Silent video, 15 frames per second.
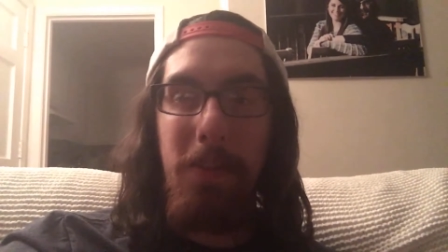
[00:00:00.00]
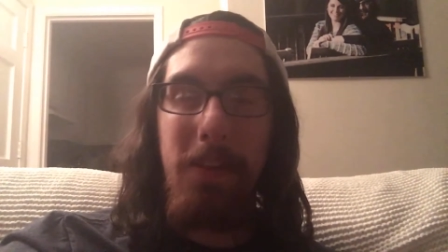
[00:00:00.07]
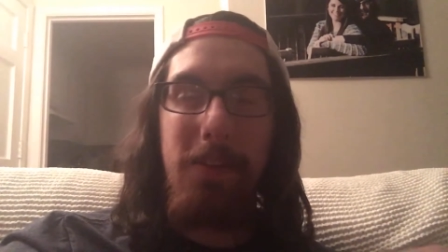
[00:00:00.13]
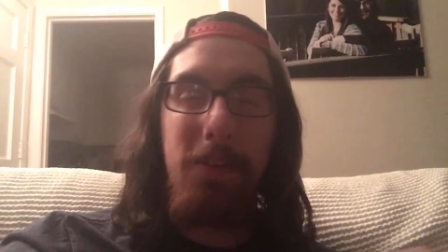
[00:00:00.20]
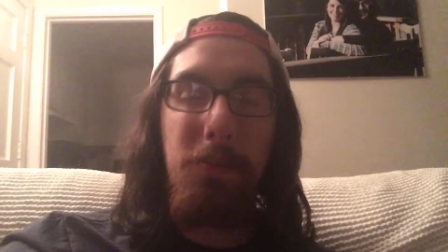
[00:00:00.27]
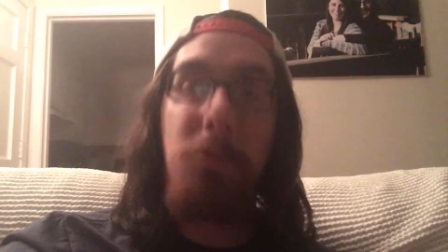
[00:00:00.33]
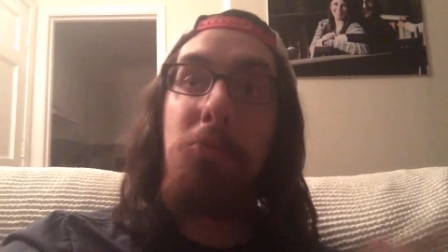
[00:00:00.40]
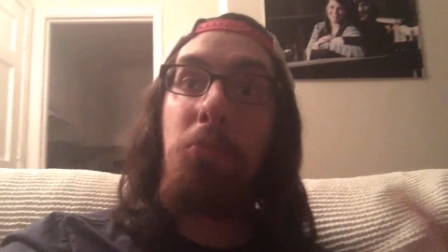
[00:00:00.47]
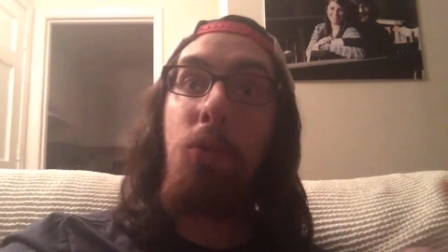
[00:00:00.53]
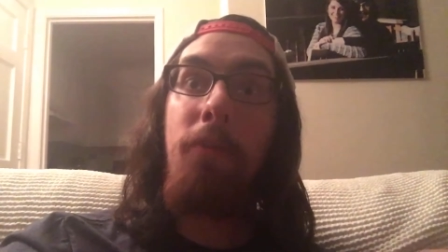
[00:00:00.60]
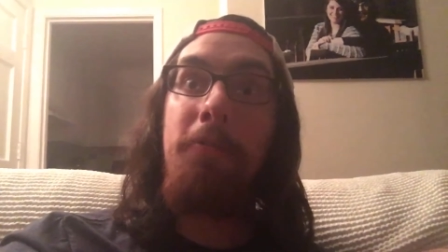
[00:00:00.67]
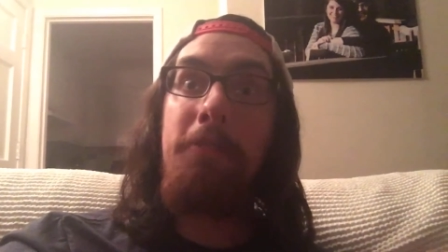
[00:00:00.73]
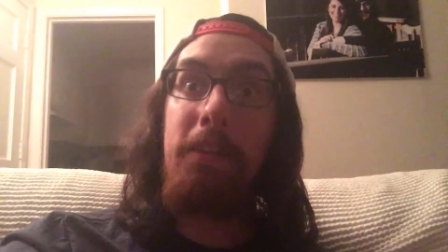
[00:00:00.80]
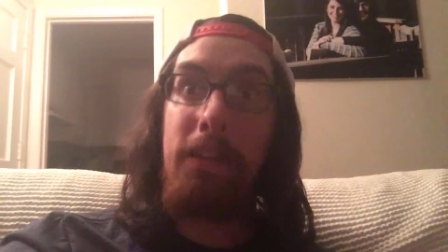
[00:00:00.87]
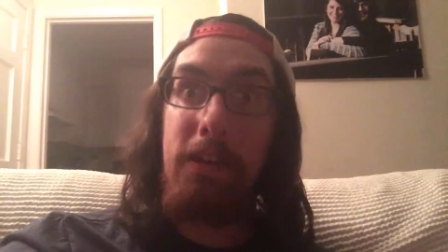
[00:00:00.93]
That seems more
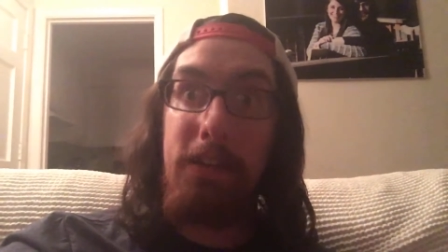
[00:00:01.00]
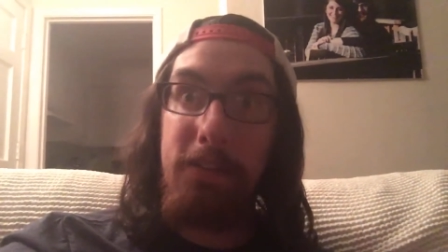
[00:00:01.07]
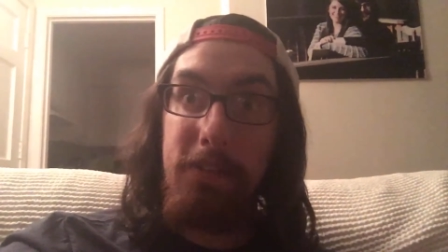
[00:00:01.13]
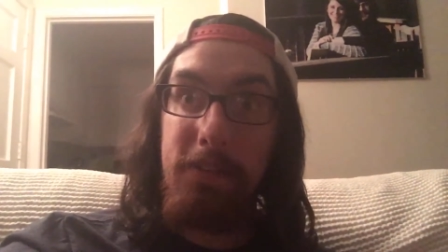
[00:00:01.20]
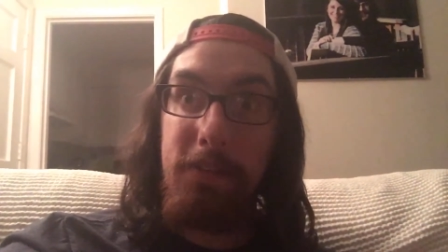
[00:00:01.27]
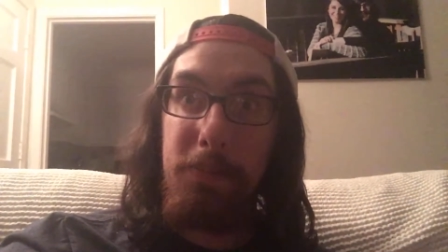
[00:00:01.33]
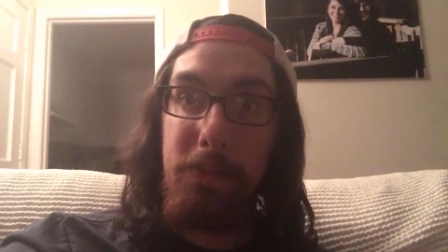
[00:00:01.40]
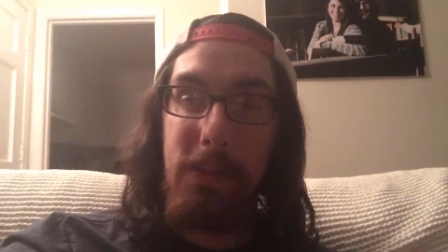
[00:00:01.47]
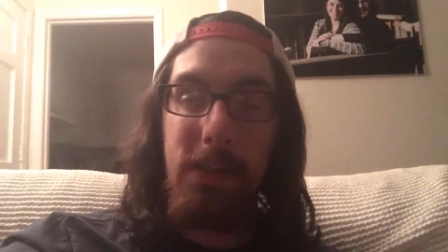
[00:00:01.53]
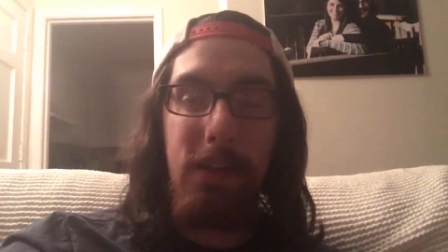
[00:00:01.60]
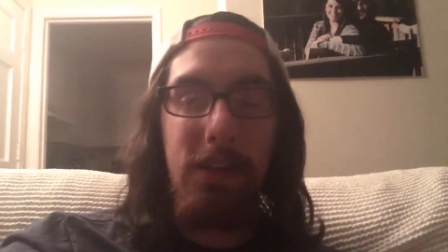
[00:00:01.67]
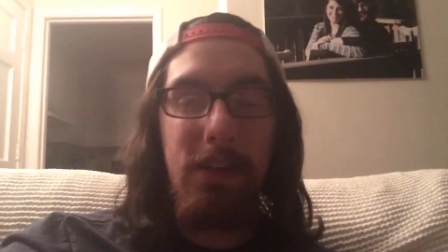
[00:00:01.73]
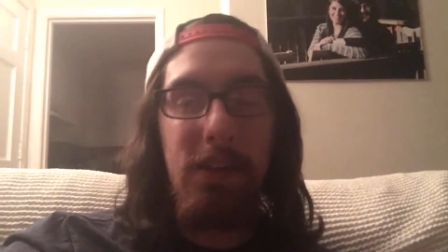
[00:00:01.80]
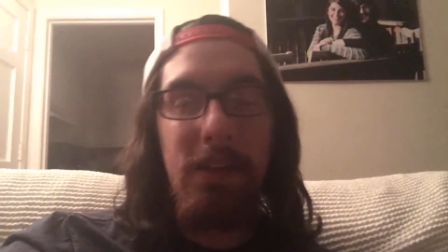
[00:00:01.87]
villainous to me,